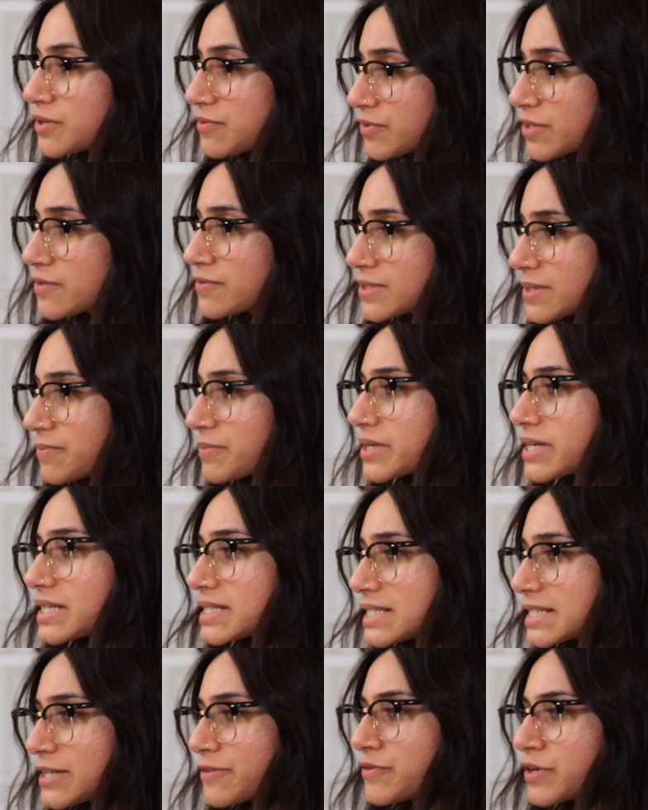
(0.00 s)
even if somebody
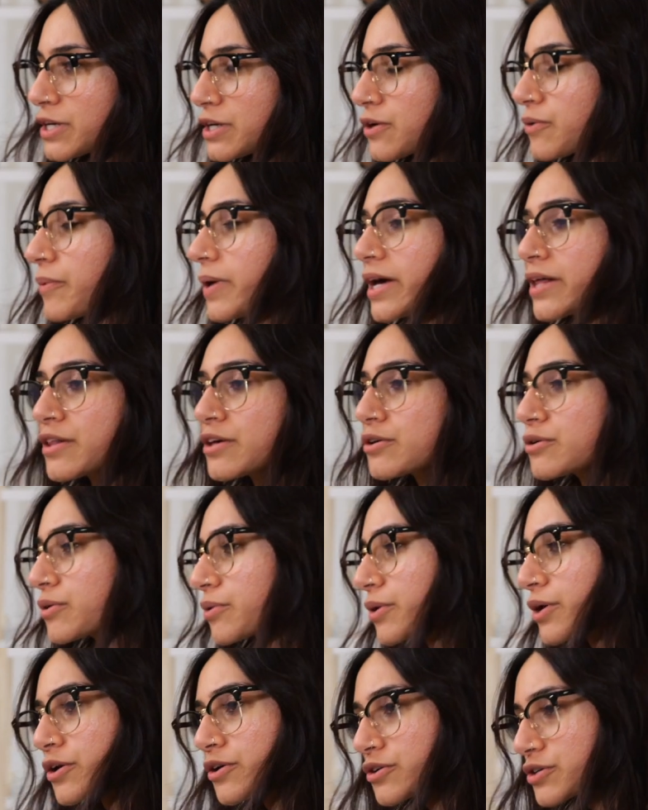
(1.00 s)
is living in a way that you
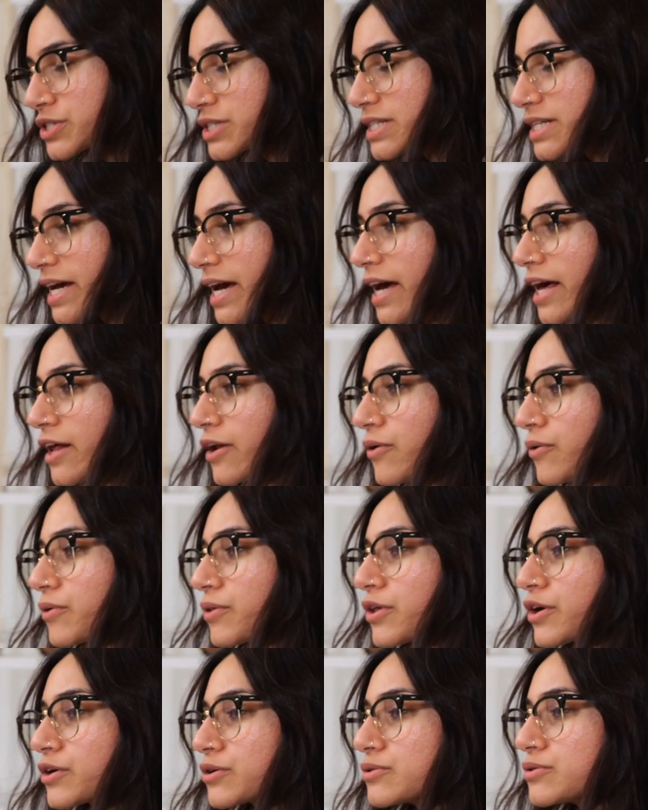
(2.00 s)
don't understand or
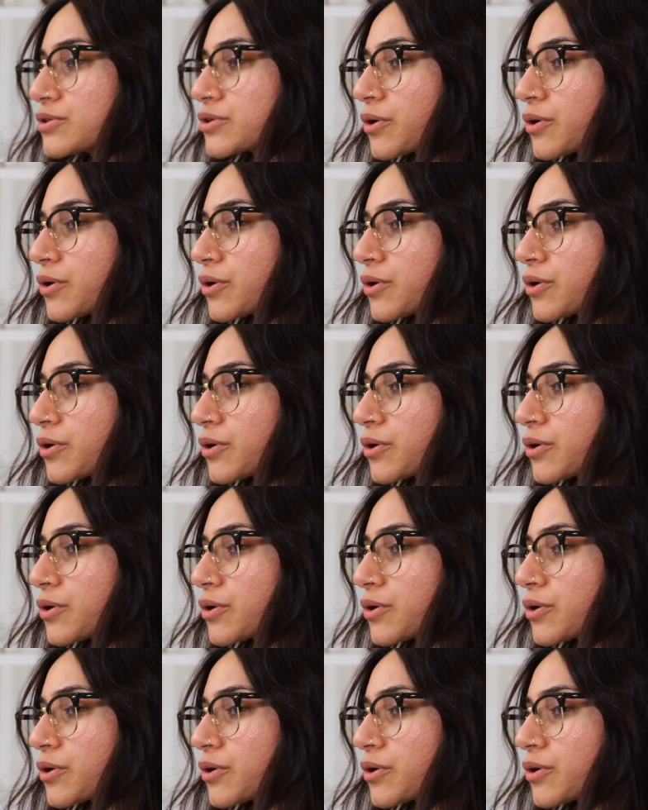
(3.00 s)
that